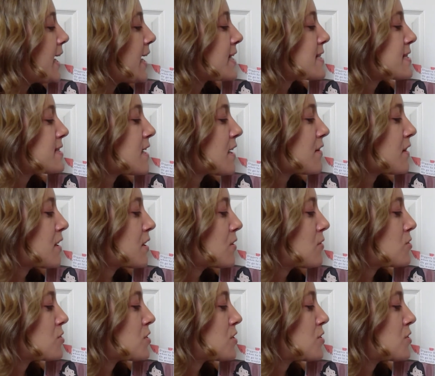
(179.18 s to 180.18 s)
It's nothing you
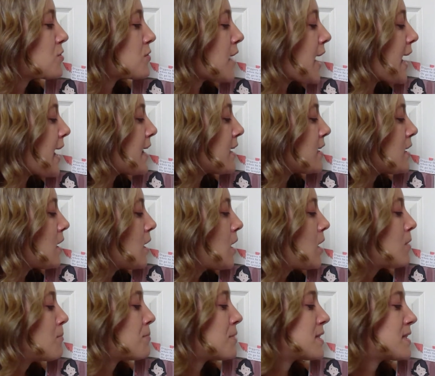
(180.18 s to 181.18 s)
should dread.
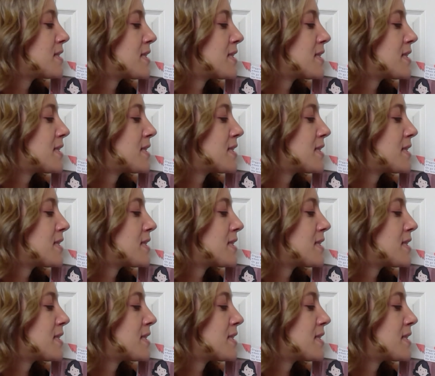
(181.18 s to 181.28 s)
But